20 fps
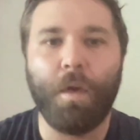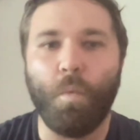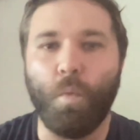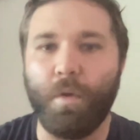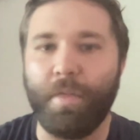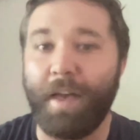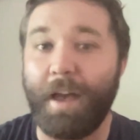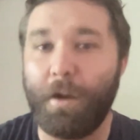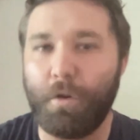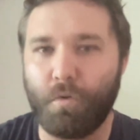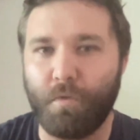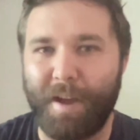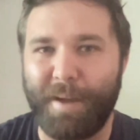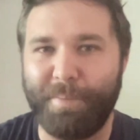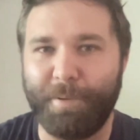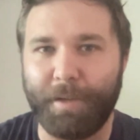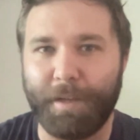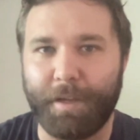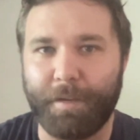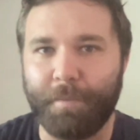Without
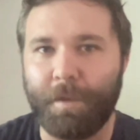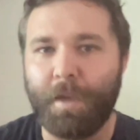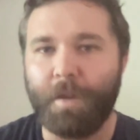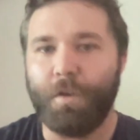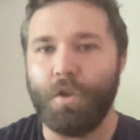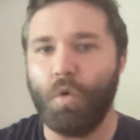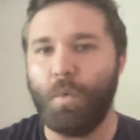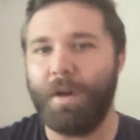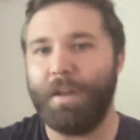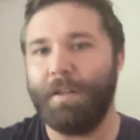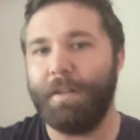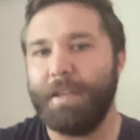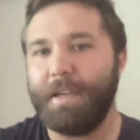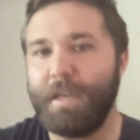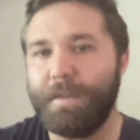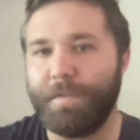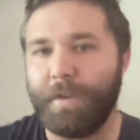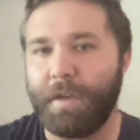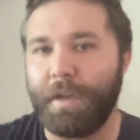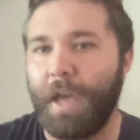grappling, you are
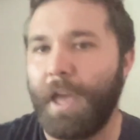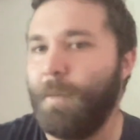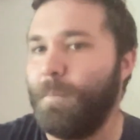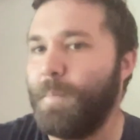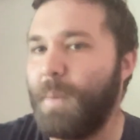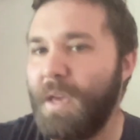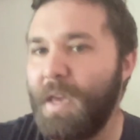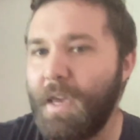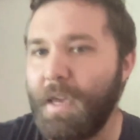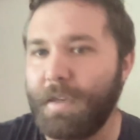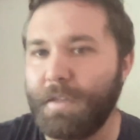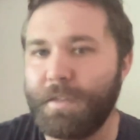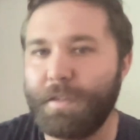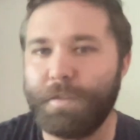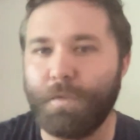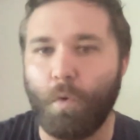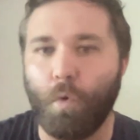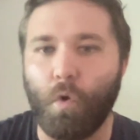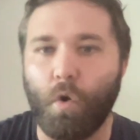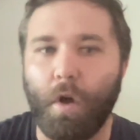leaving a
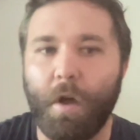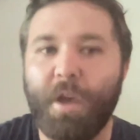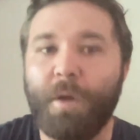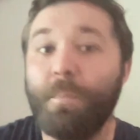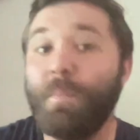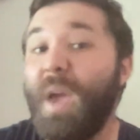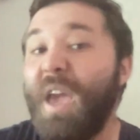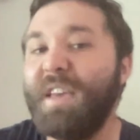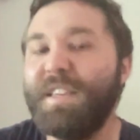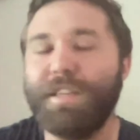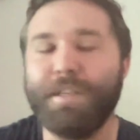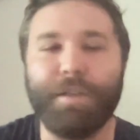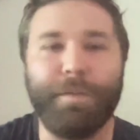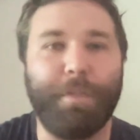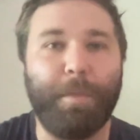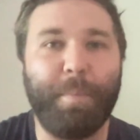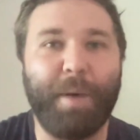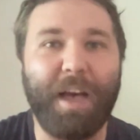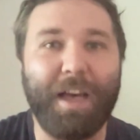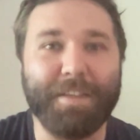piece or pieces of
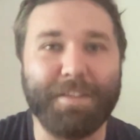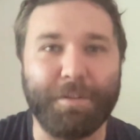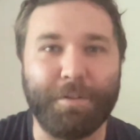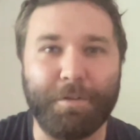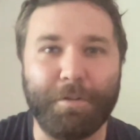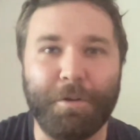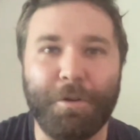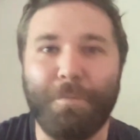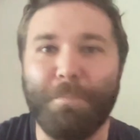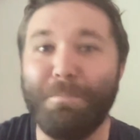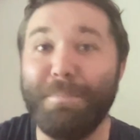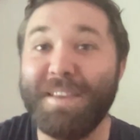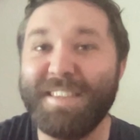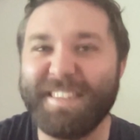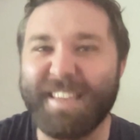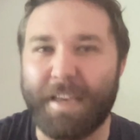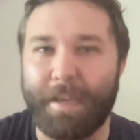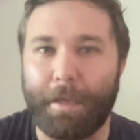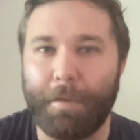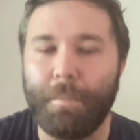the puzzle
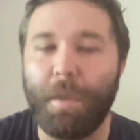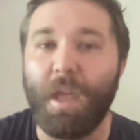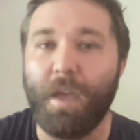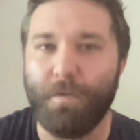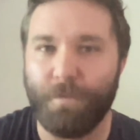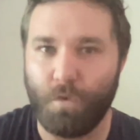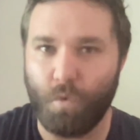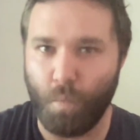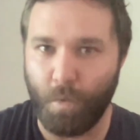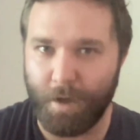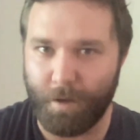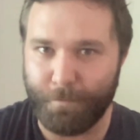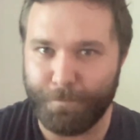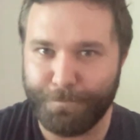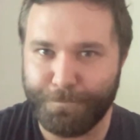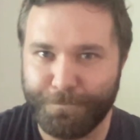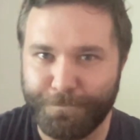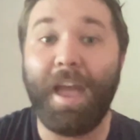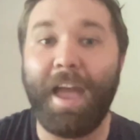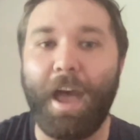missing, if you will.
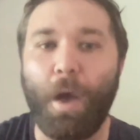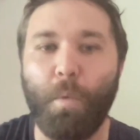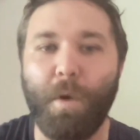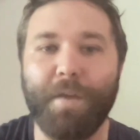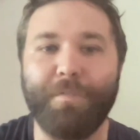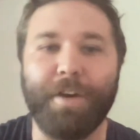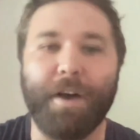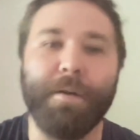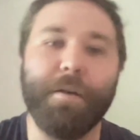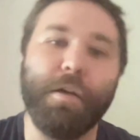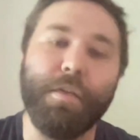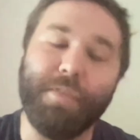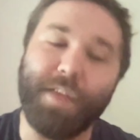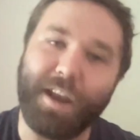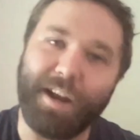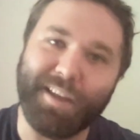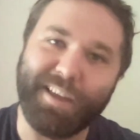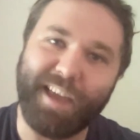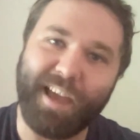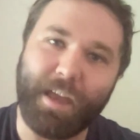However,
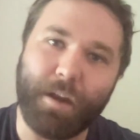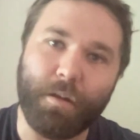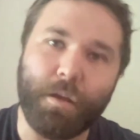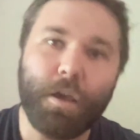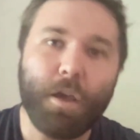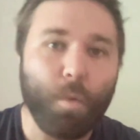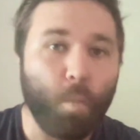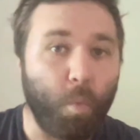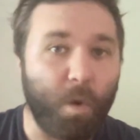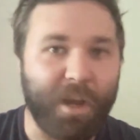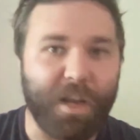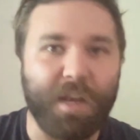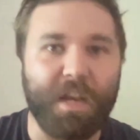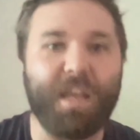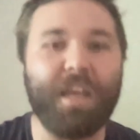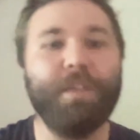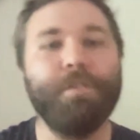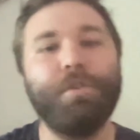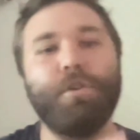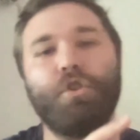then again, we
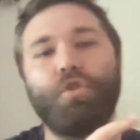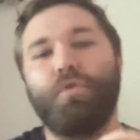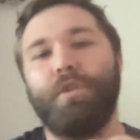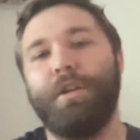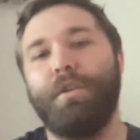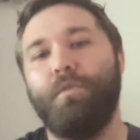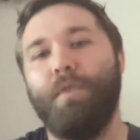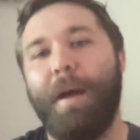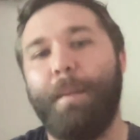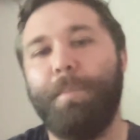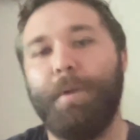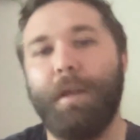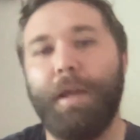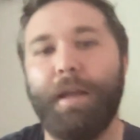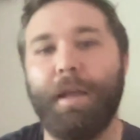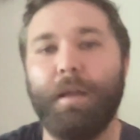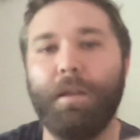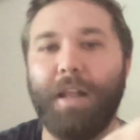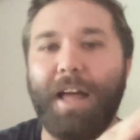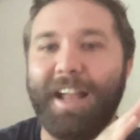need to treat
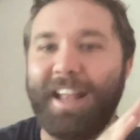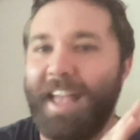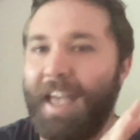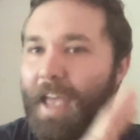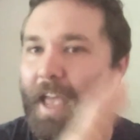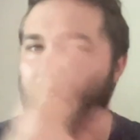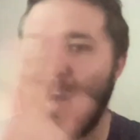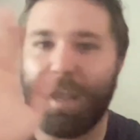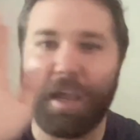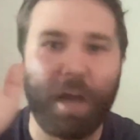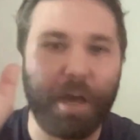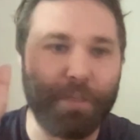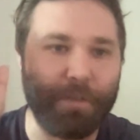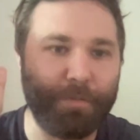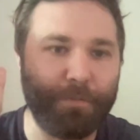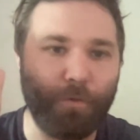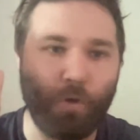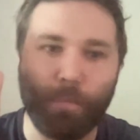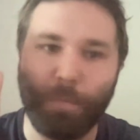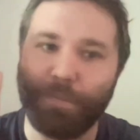grappling like any other
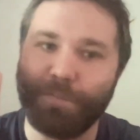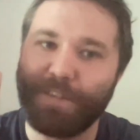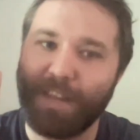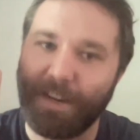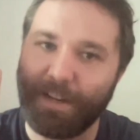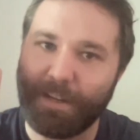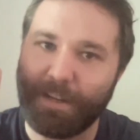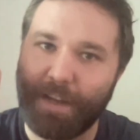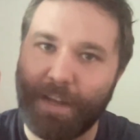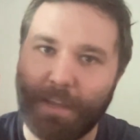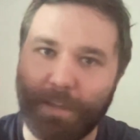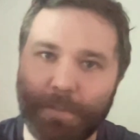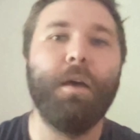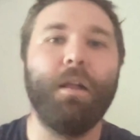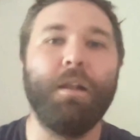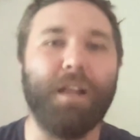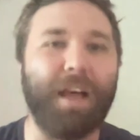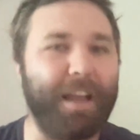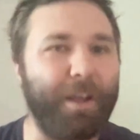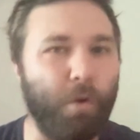form of technique.
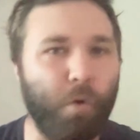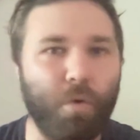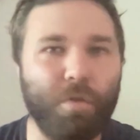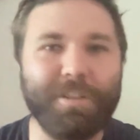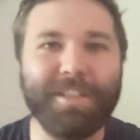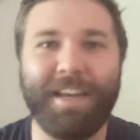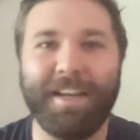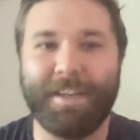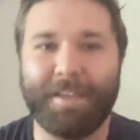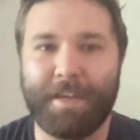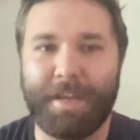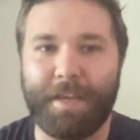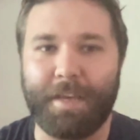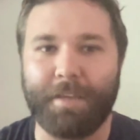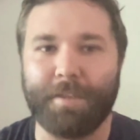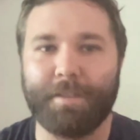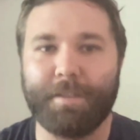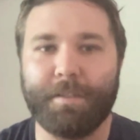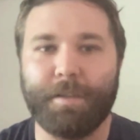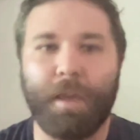Like all
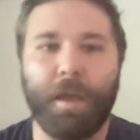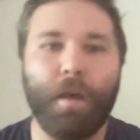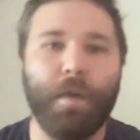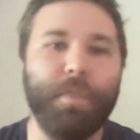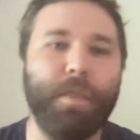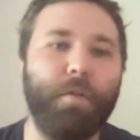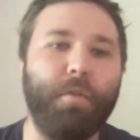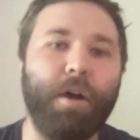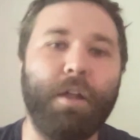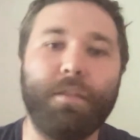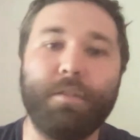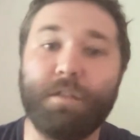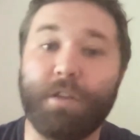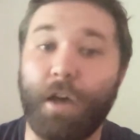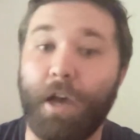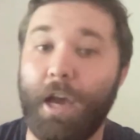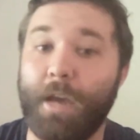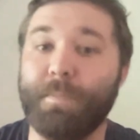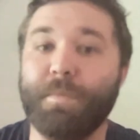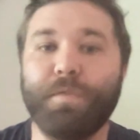techniques, there are
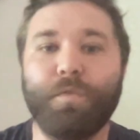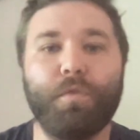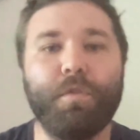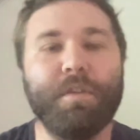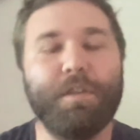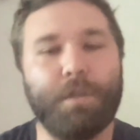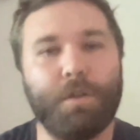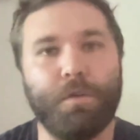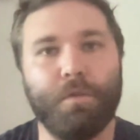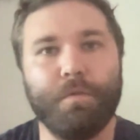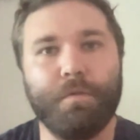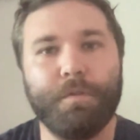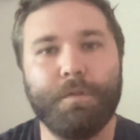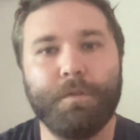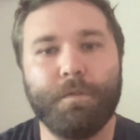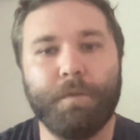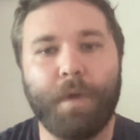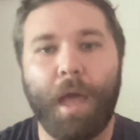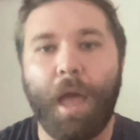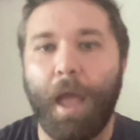times for its
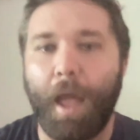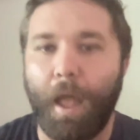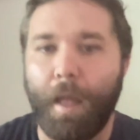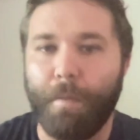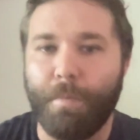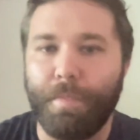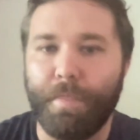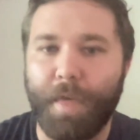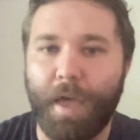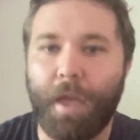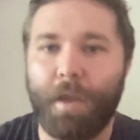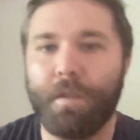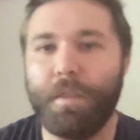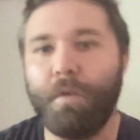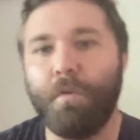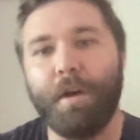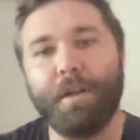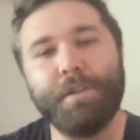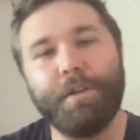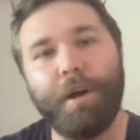use, and then
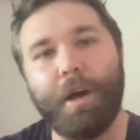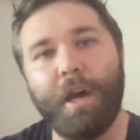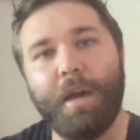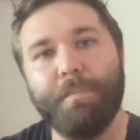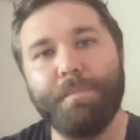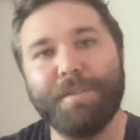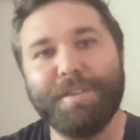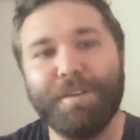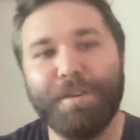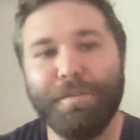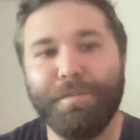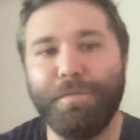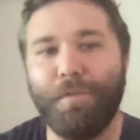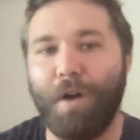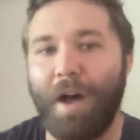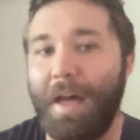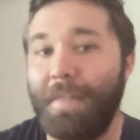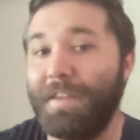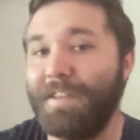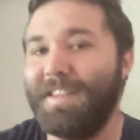there are times
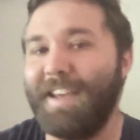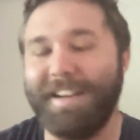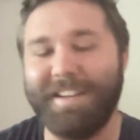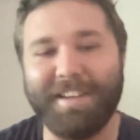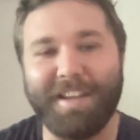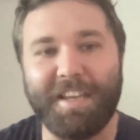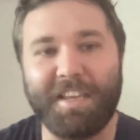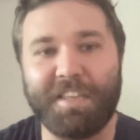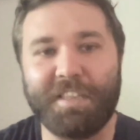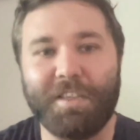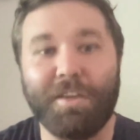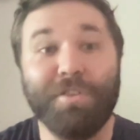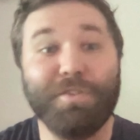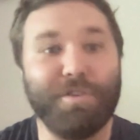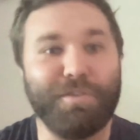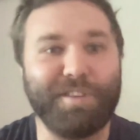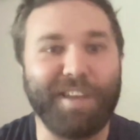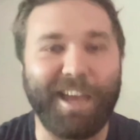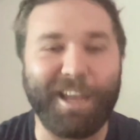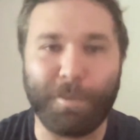for other techniques
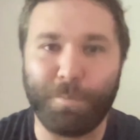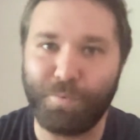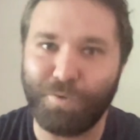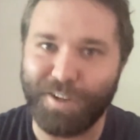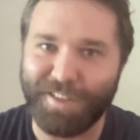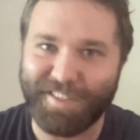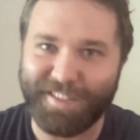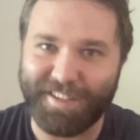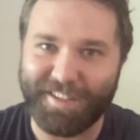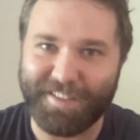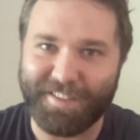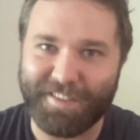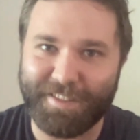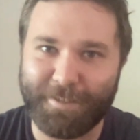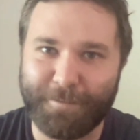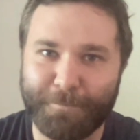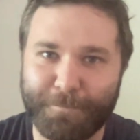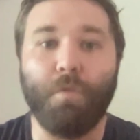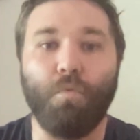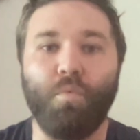to take
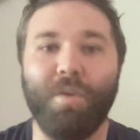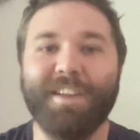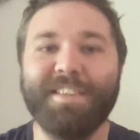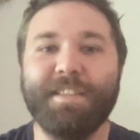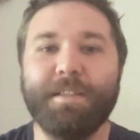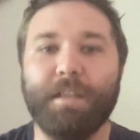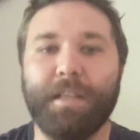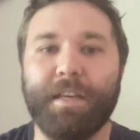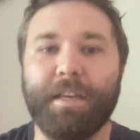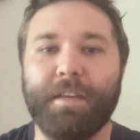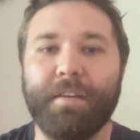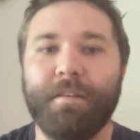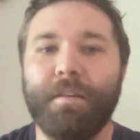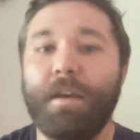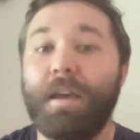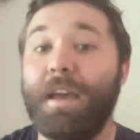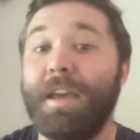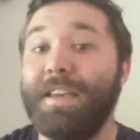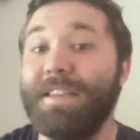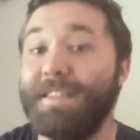precedence. Wrestling
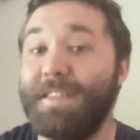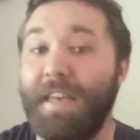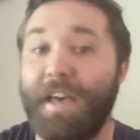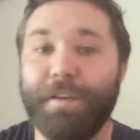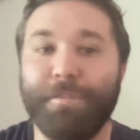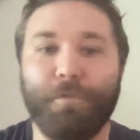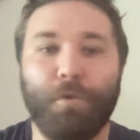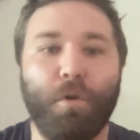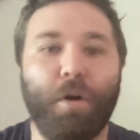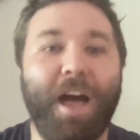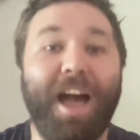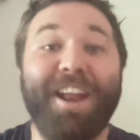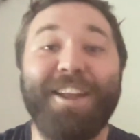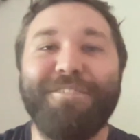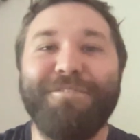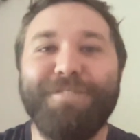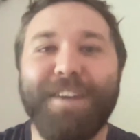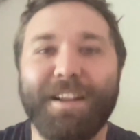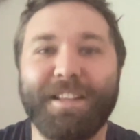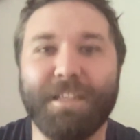is therefore an
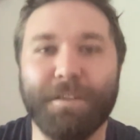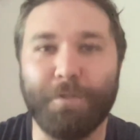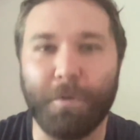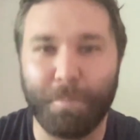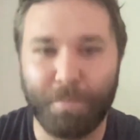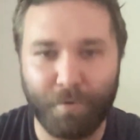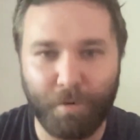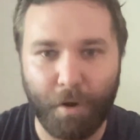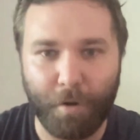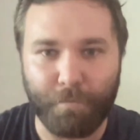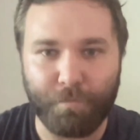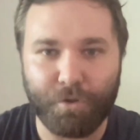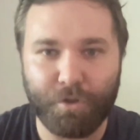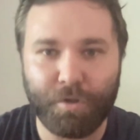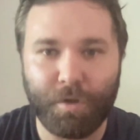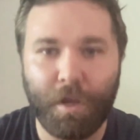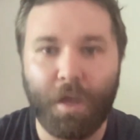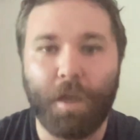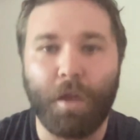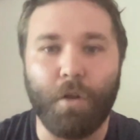effective
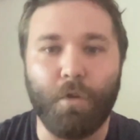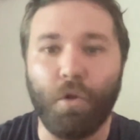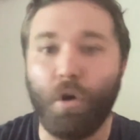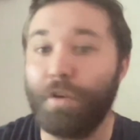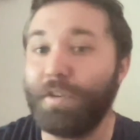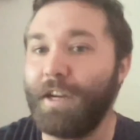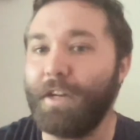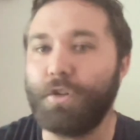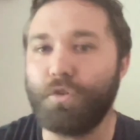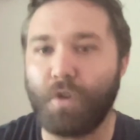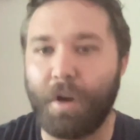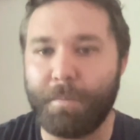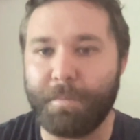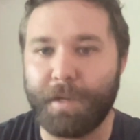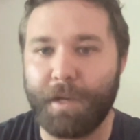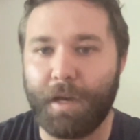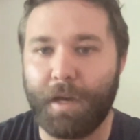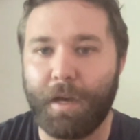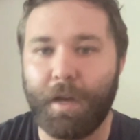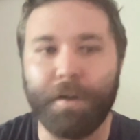approach, not a trump
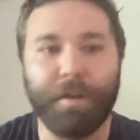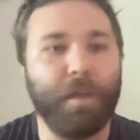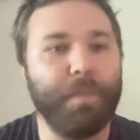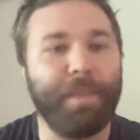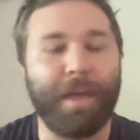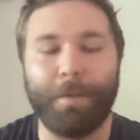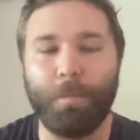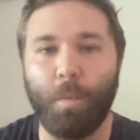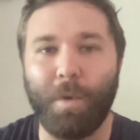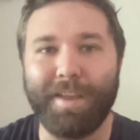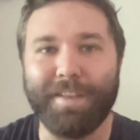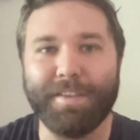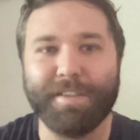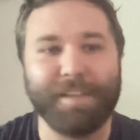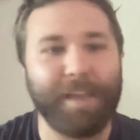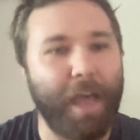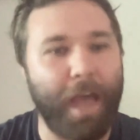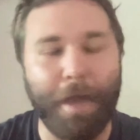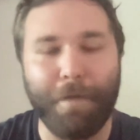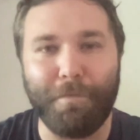card that
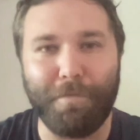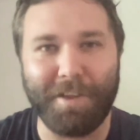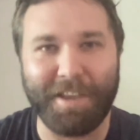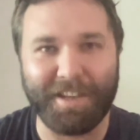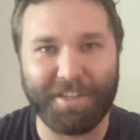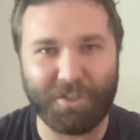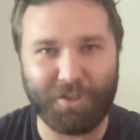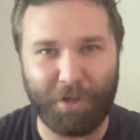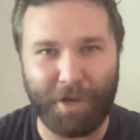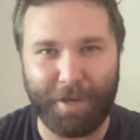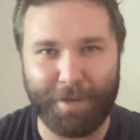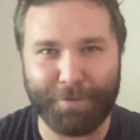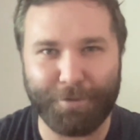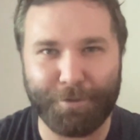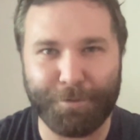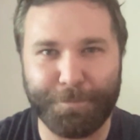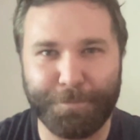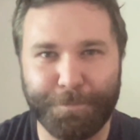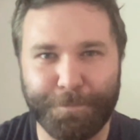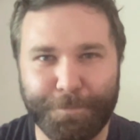wins every
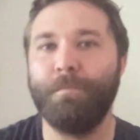exchange.